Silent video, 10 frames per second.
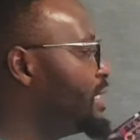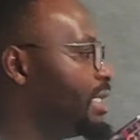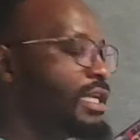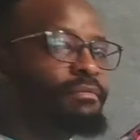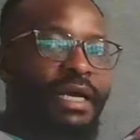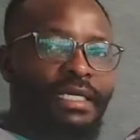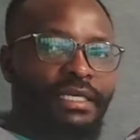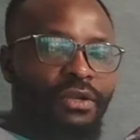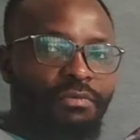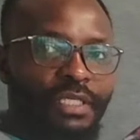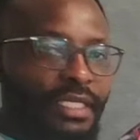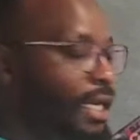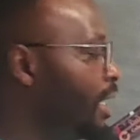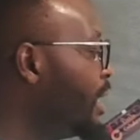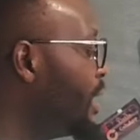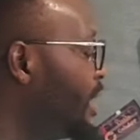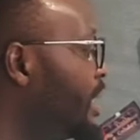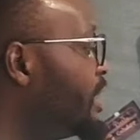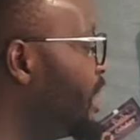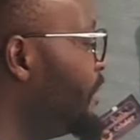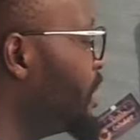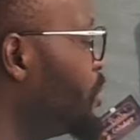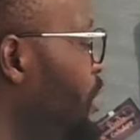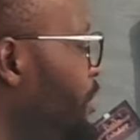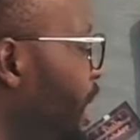shilling per kilometer, then drivers would